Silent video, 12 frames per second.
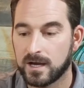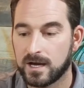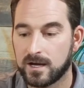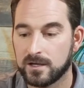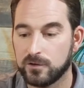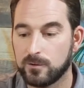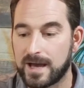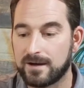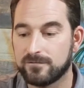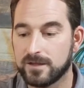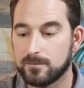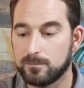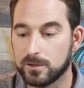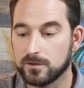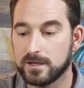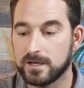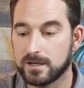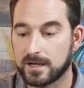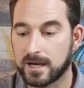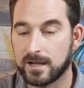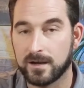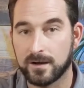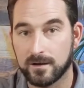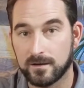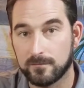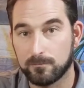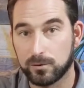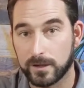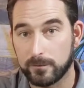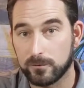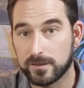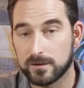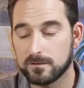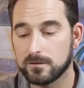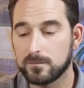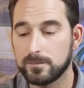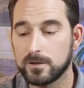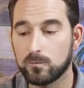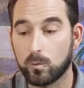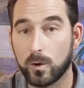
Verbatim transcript: Uh, you have the ability to kind of play with it a little bit.